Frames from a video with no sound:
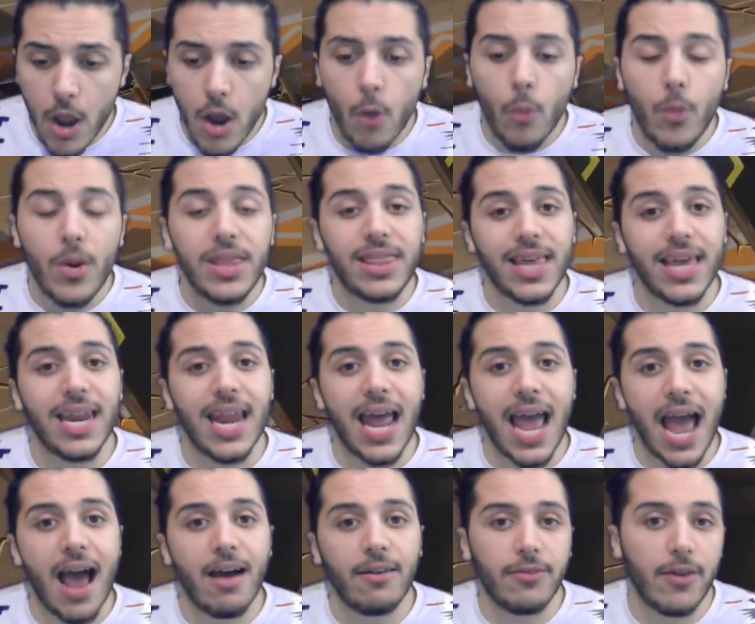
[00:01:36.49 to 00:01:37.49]
We then
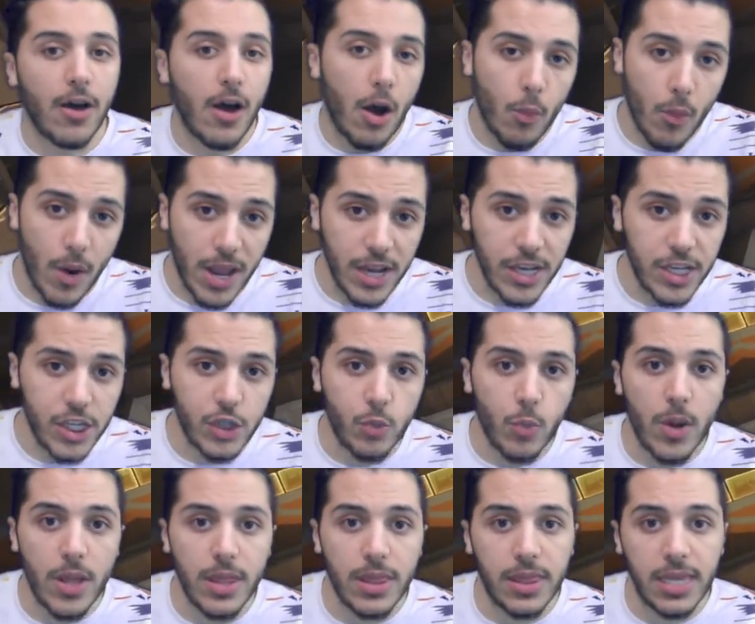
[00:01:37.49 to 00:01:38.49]
have a wrench
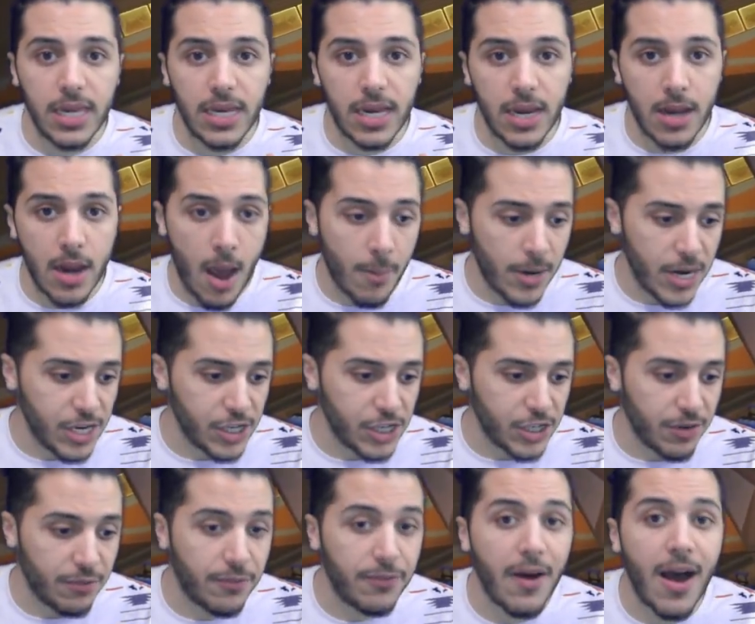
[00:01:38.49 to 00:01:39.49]
with the
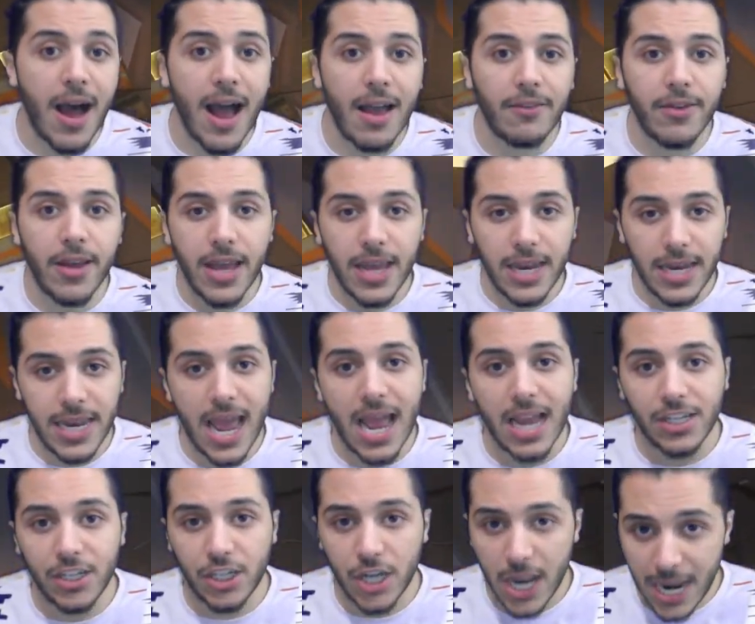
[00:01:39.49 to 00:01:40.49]
denomination
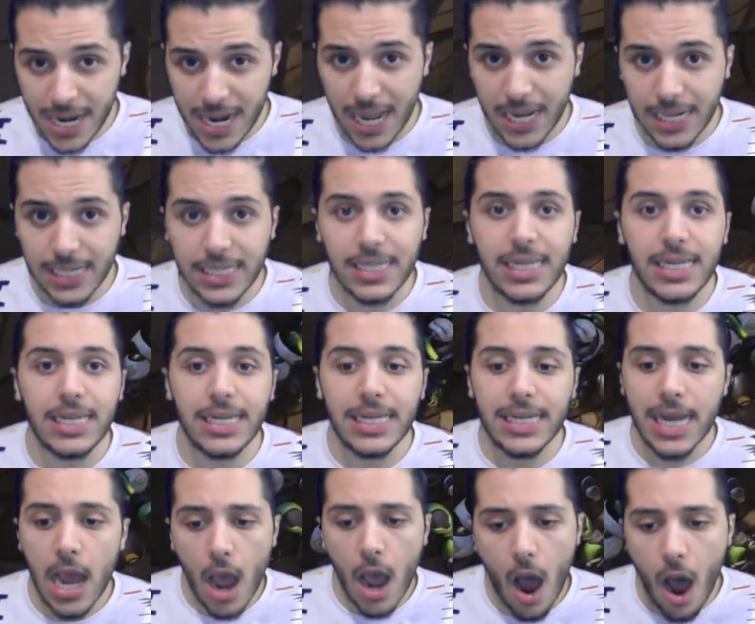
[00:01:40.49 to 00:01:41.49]

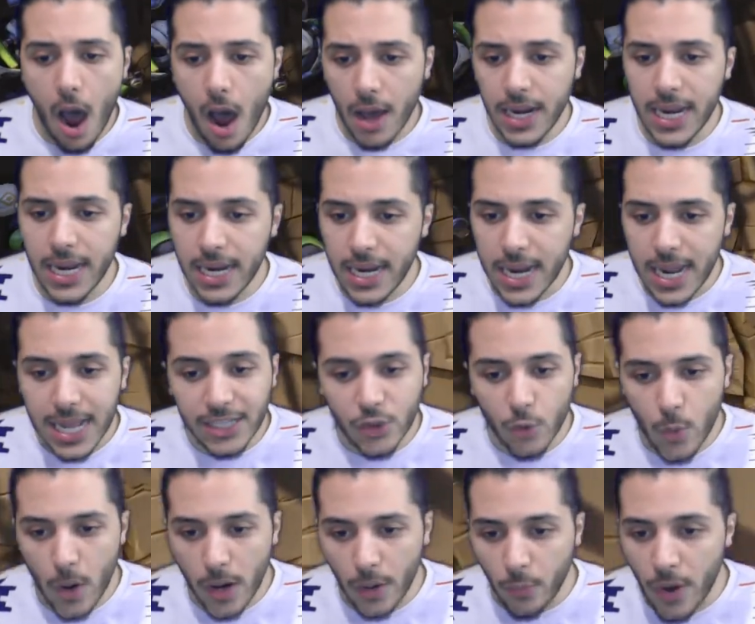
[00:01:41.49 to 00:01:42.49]
5-19 on it. It's a
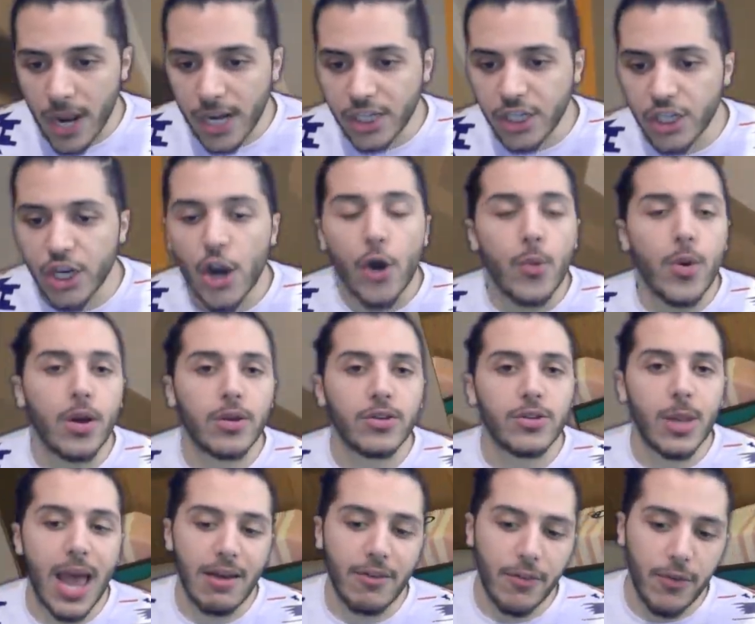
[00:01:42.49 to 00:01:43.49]
red wrench. We also
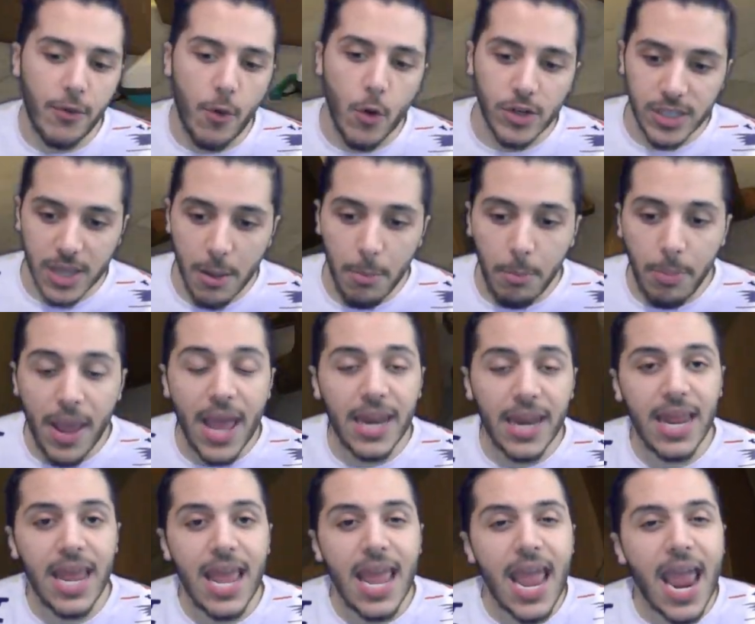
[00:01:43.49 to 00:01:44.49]
have, of course, a
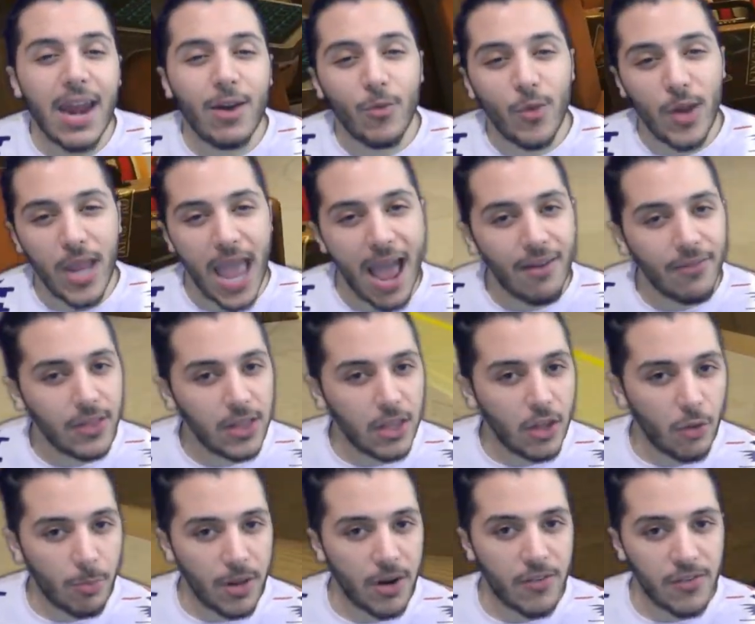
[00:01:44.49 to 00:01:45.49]
pen, and we have a
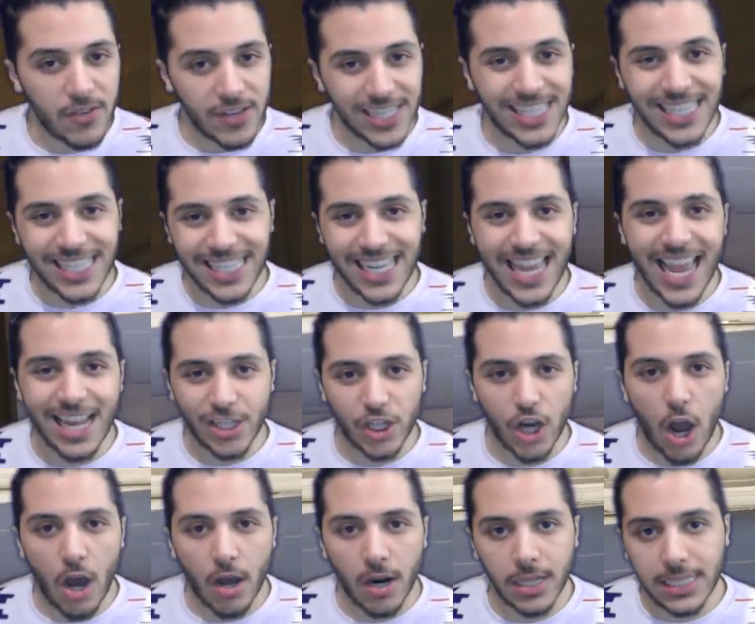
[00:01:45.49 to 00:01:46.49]
little bit of a sketch
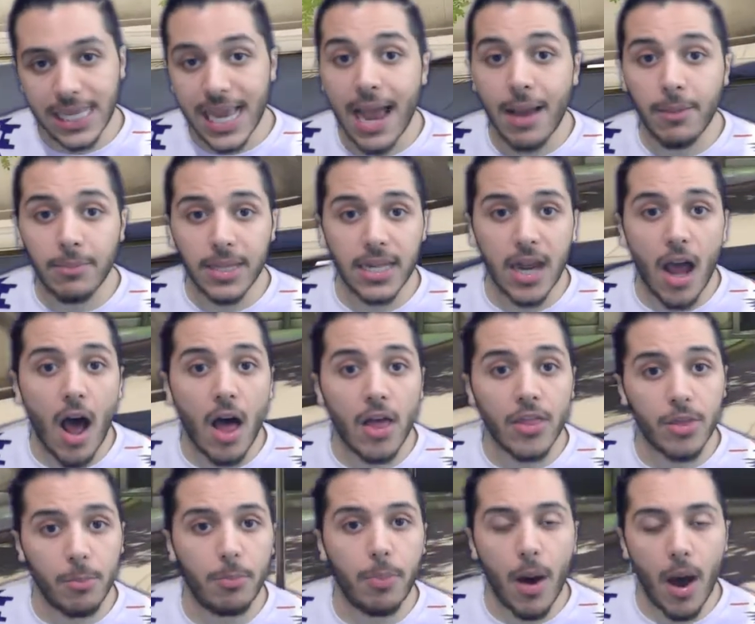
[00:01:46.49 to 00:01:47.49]
on a tablet on
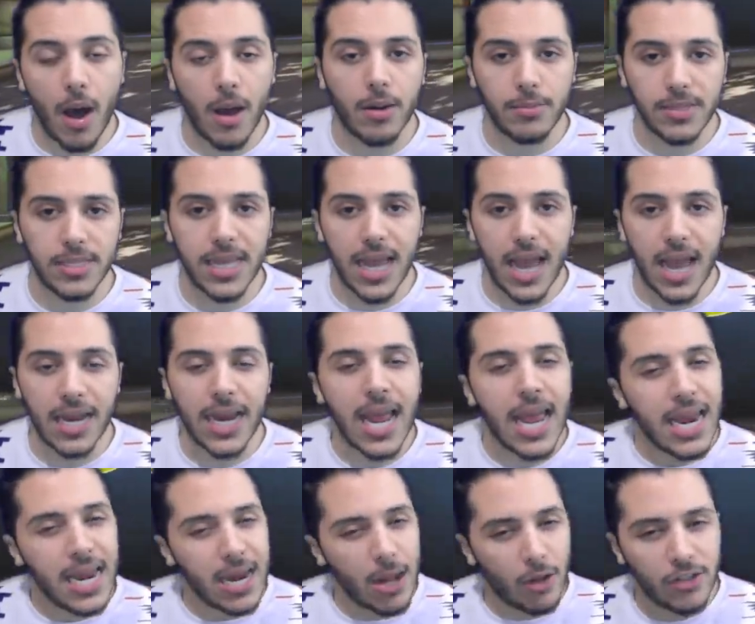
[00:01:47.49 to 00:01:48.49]
the bottom side.
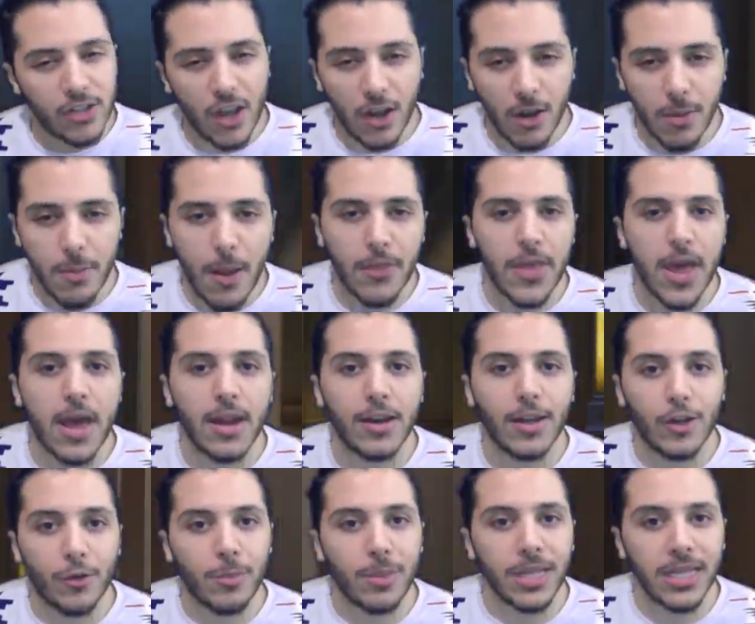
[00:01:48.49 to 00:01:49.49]
Now I'll talk about that a
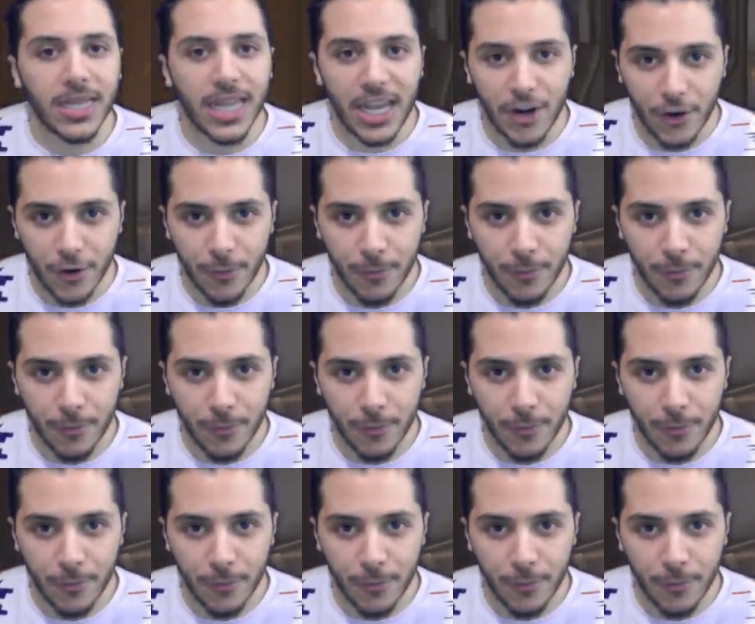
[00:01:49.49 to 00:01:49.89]
little bit later.